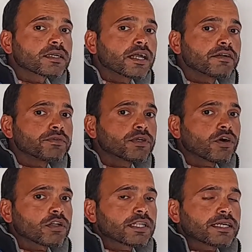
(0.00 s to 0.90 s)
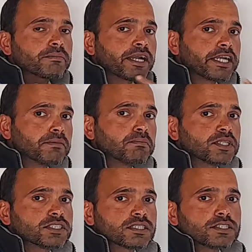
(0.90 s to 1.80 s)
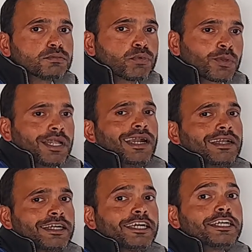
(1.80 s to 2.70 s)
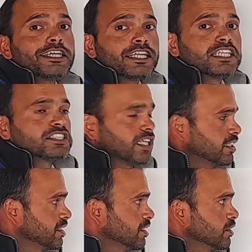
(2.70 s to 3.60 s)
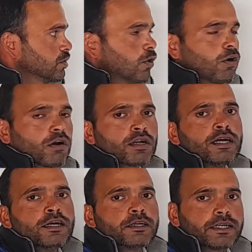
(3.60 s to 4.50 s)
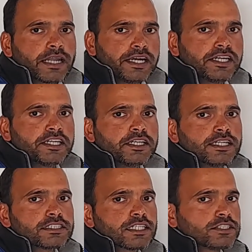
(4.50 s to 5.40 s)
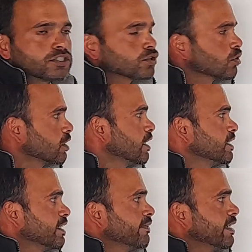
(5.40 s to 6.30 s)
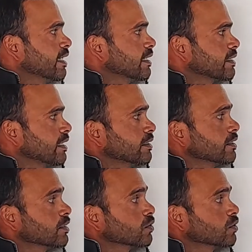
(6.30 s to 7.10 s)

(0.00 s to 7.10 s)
and we call that my temperature is more than 100 degrees Celsius, or 90 degrees Celsius, or 37 degrees Celsius.